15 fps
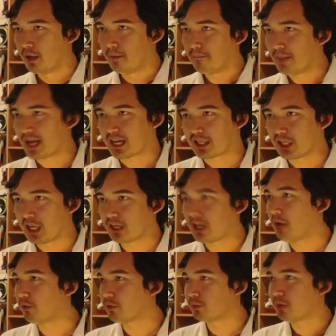Back then,
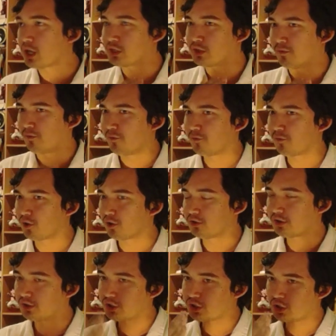that was when I
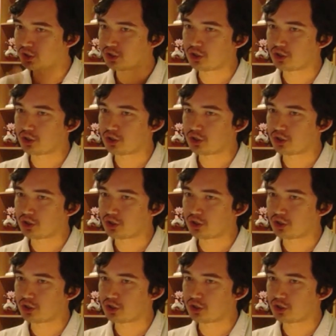first